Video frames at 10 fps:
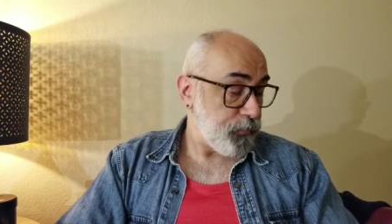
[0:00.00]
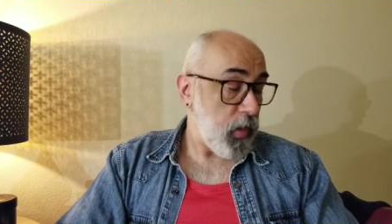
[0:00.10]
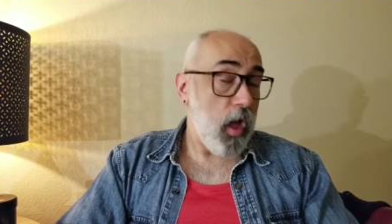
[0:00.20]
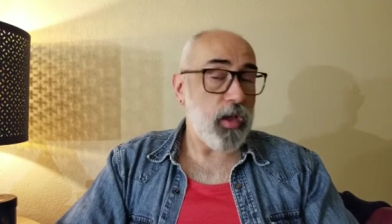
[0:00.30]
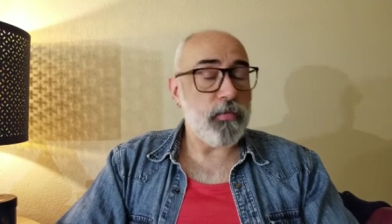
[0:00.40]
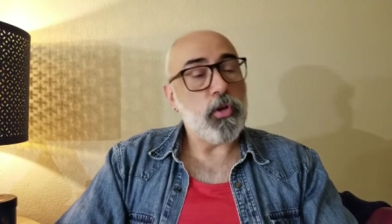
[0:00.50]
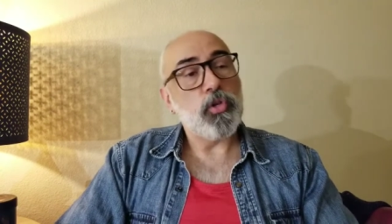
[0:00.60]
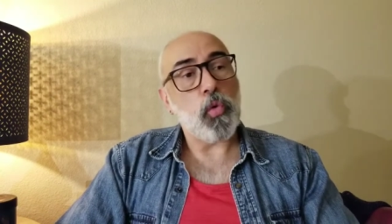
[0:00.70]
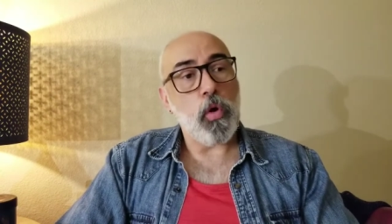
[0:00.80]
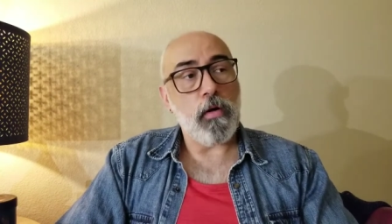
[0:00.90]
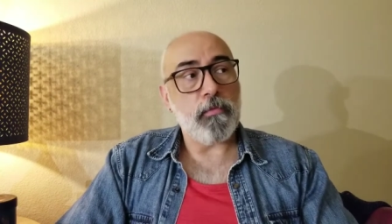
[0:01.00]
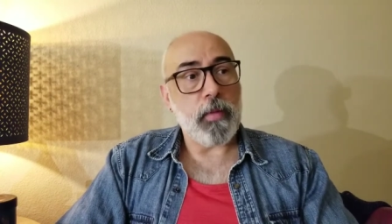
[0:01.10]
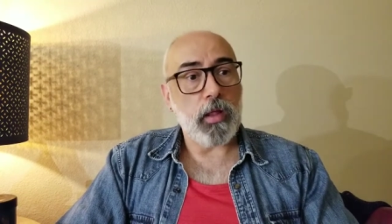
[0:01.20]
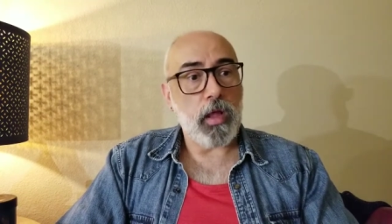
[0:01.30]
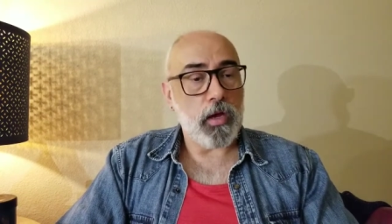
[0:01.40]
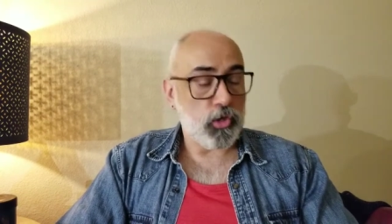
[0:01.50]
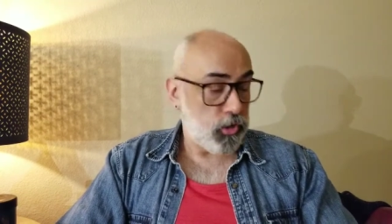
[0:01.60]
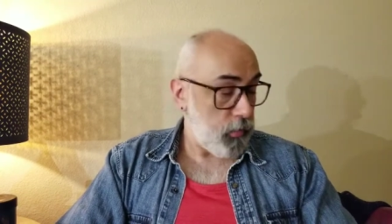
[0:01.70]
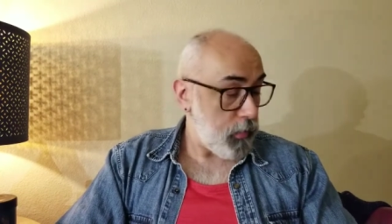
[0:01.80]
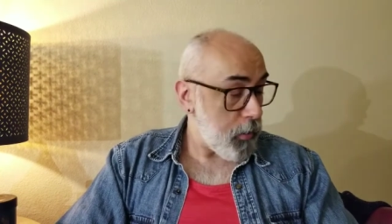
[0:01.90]
I'll give you a tour of my luggage
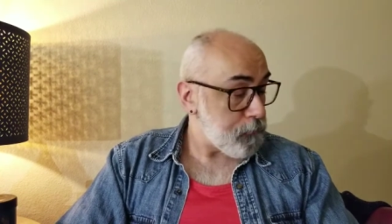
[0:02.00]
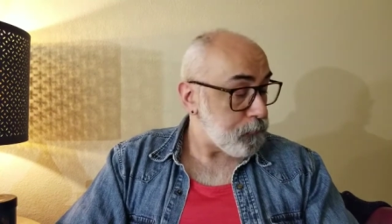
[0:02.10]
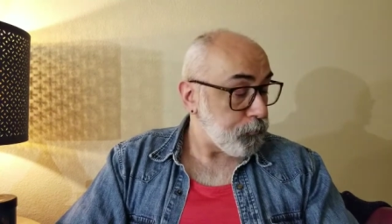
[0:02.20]
someday.